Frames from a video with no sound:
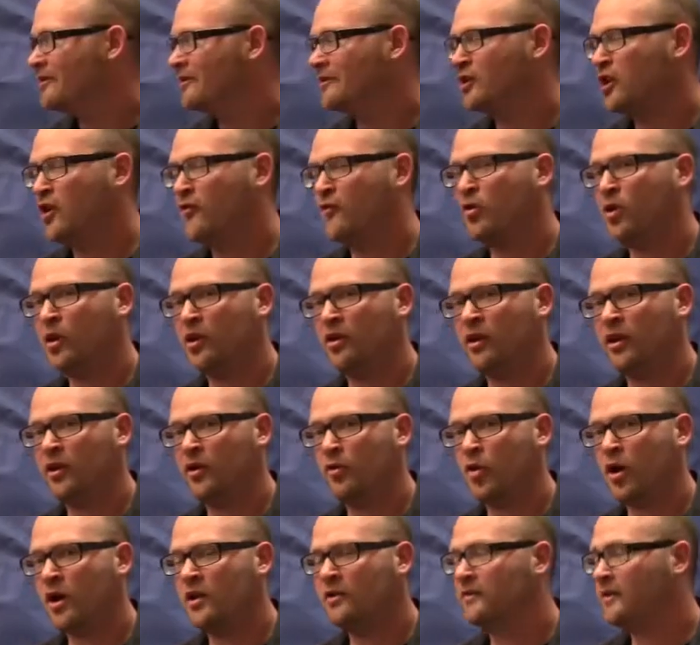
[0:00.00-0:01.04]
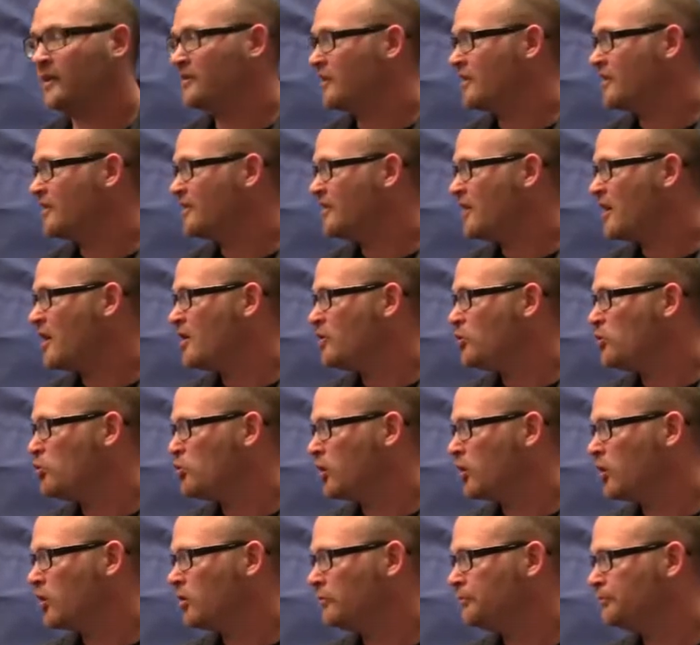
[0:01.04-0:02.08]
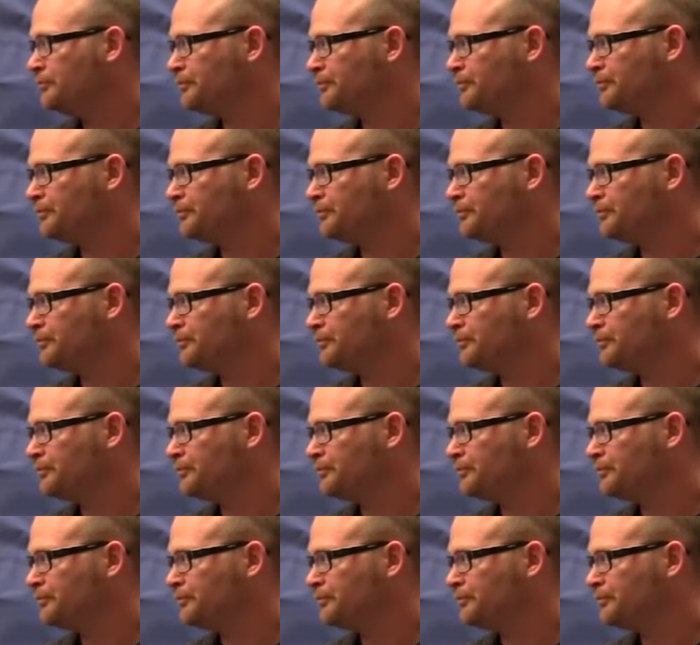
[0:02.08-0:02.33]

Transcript: So if we click one such as New Girl,